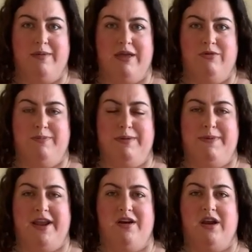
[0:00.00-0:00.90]
It would be
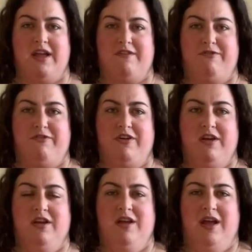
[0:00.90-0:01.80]
better if,
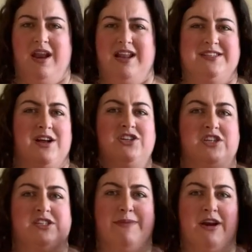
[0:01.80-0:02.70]
it's not
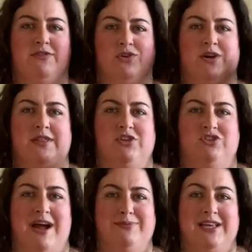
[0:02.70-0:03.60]
just a matter of shortening the
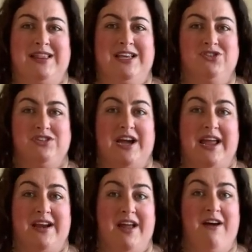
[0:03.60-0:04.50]
straps. Like these are
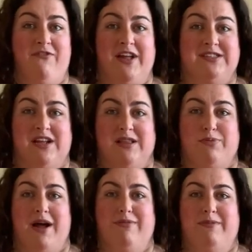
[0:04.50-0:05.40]
tight enough. That's not the
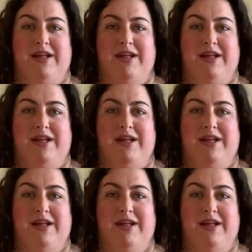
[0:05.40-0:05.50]
problem.